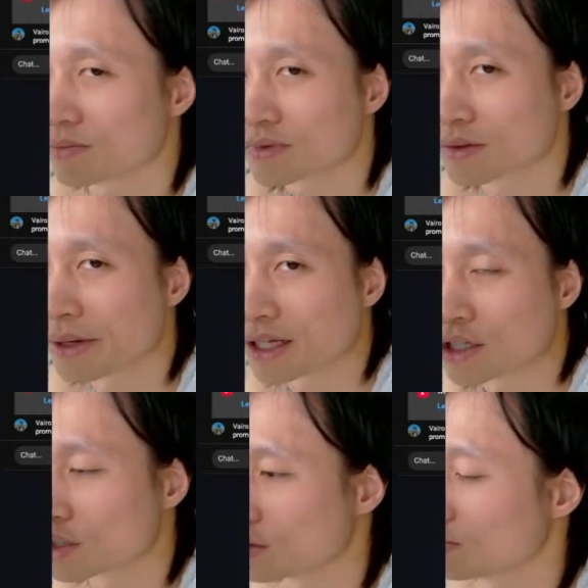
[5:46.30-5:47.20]
main
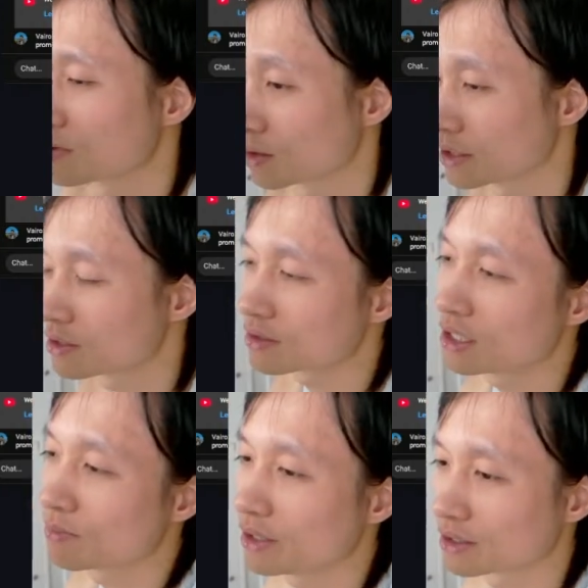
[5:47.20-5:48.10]
agent loop. So let's
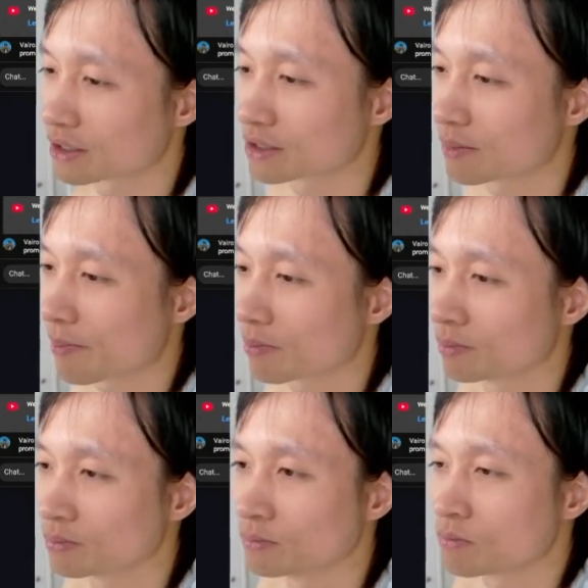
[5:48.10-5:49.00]
keep reading this.
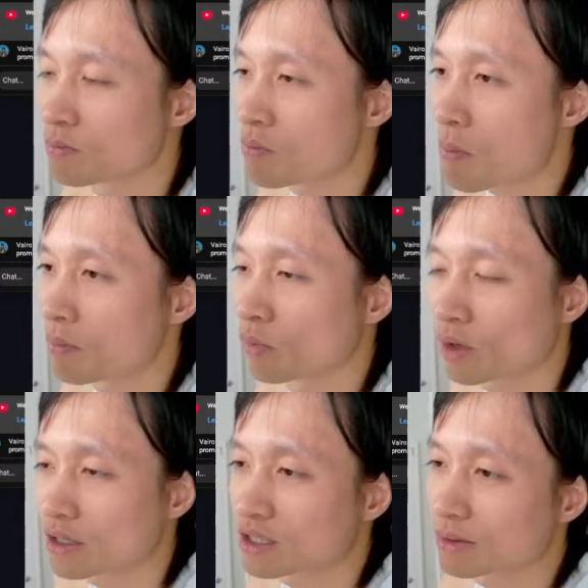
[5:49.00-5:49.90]

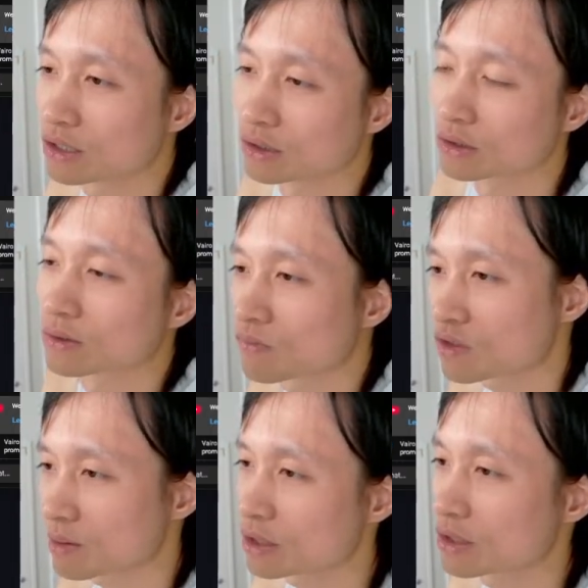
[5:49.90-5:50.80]
What are sub-agents?
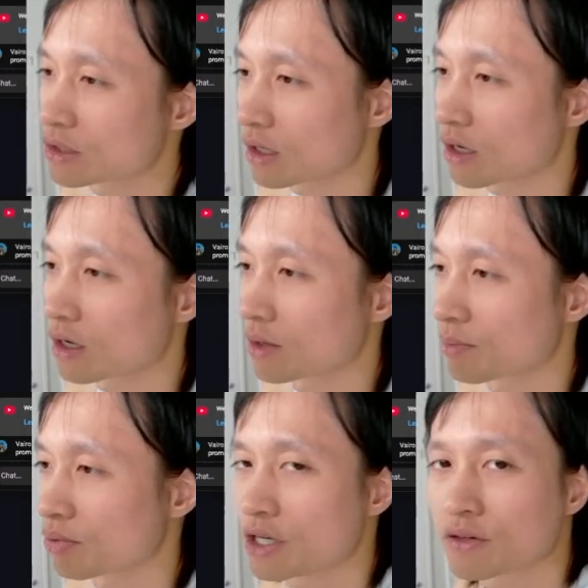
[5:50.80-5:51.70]
Sub-agents are
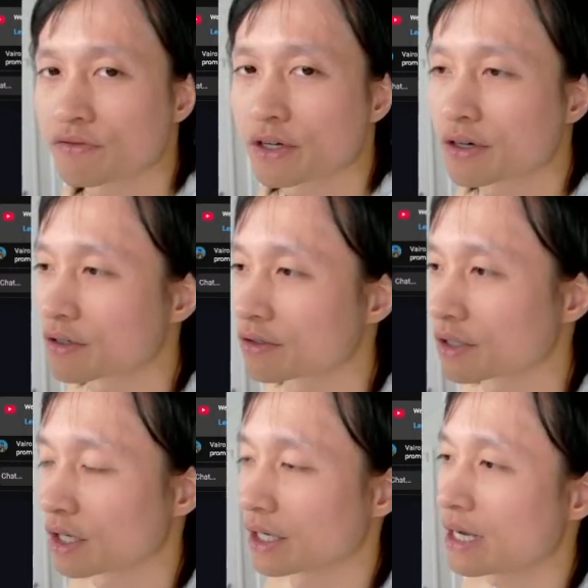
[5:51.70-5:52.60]

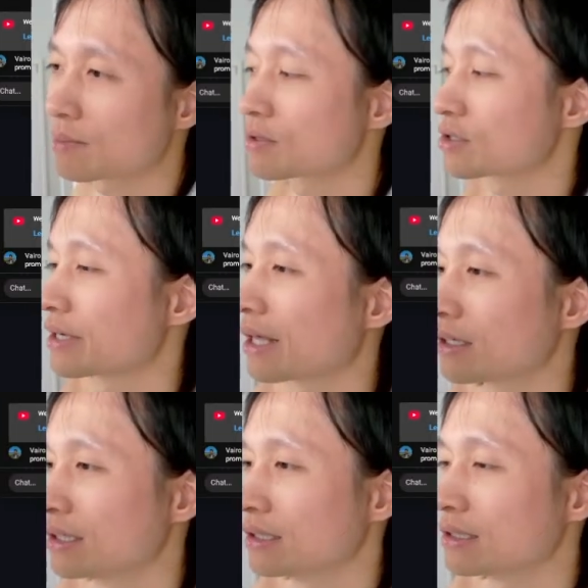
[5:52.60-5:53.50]
pre-configured AI
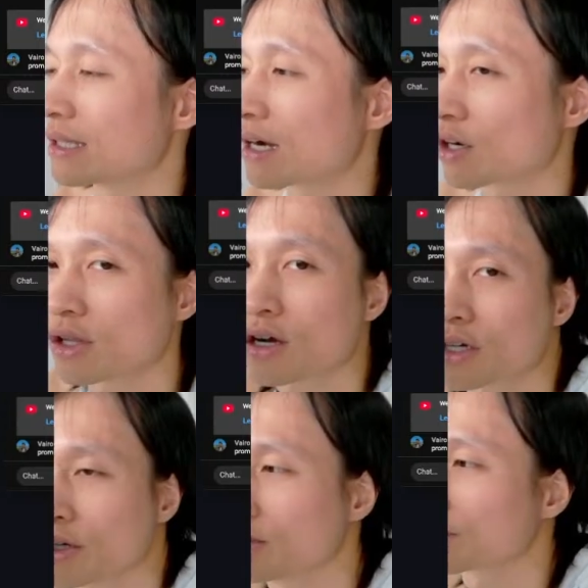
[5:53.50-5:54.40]
personalities that Cloud
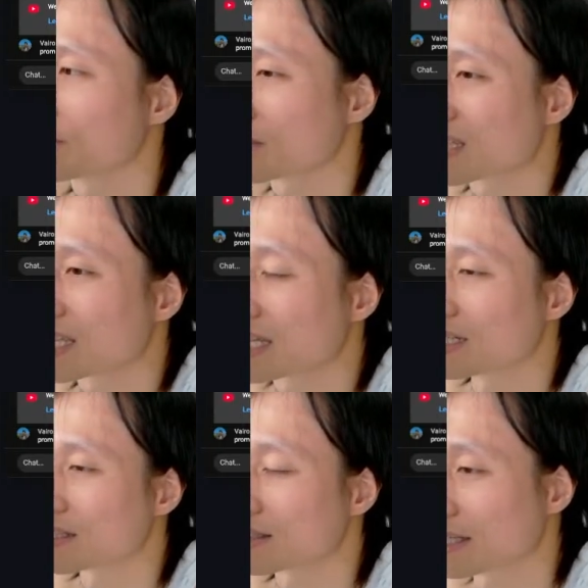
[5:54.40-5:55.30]
Code
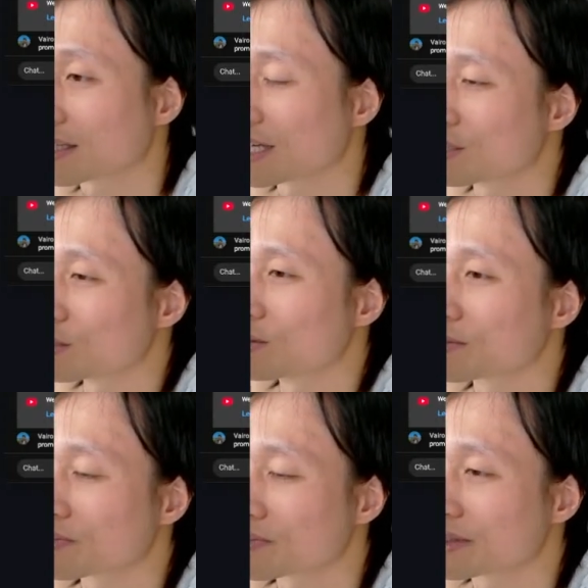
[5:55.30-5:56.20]
can delegate
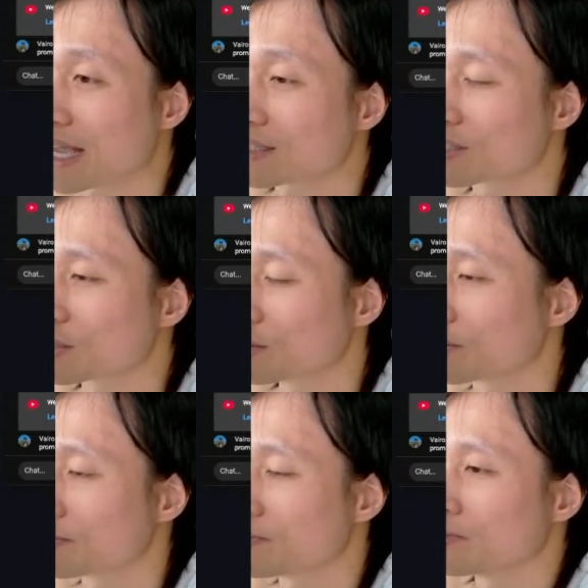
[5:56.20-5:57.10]
tasks to.
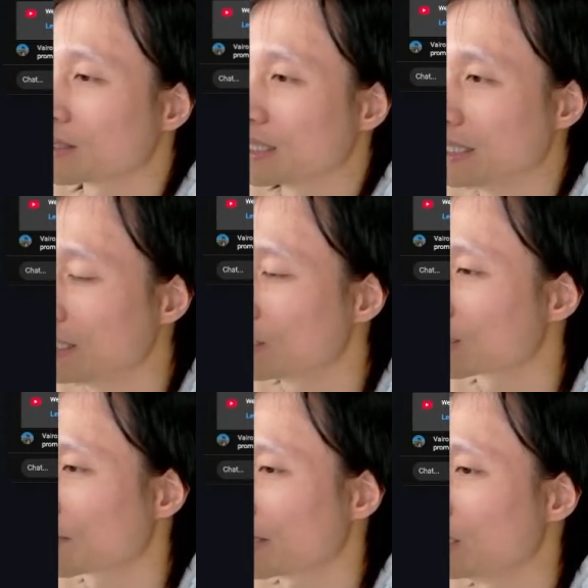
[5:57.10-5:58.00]
Each
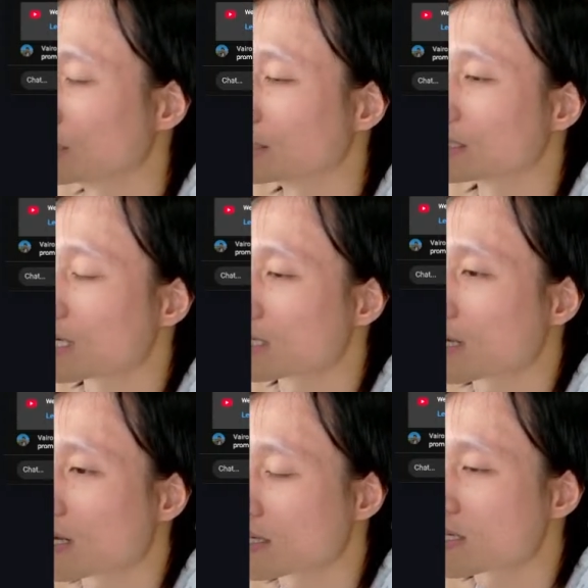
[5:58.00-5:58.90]
sub-agent
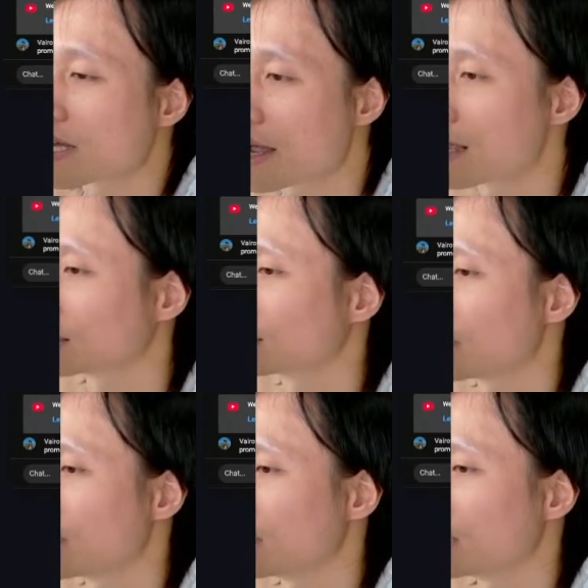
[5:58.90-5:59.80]
has
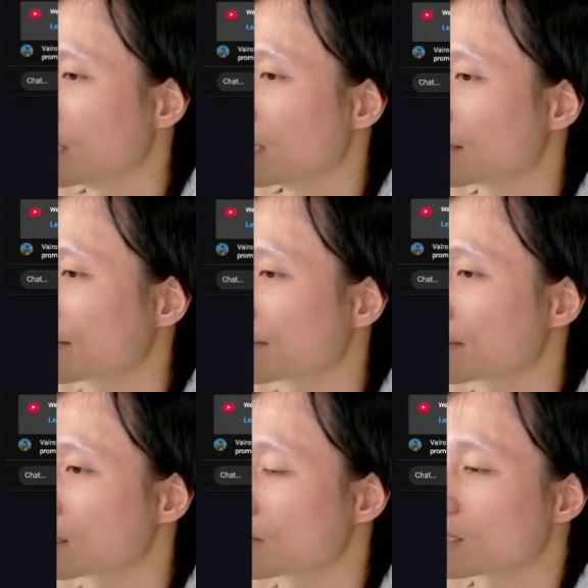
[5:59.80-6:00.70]
a
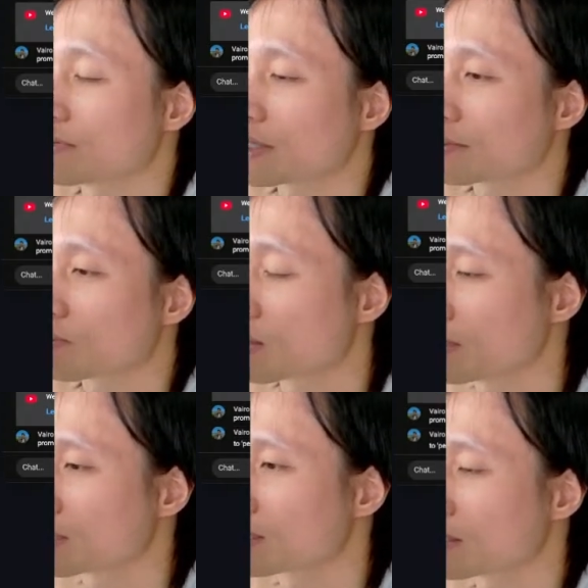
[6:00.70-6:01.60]
specific
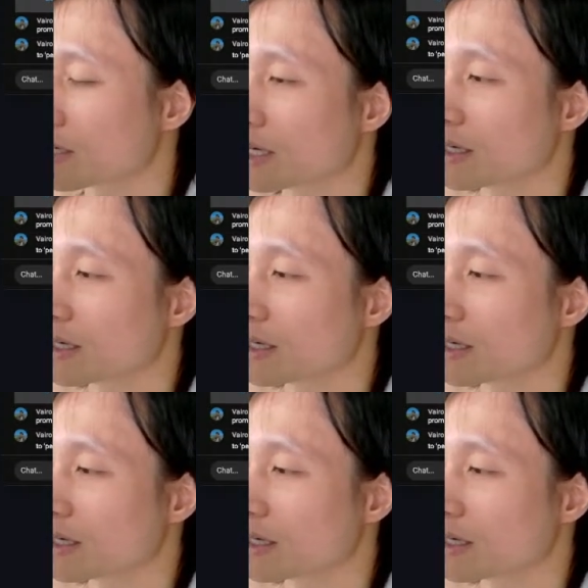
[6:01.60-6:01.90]
purpose and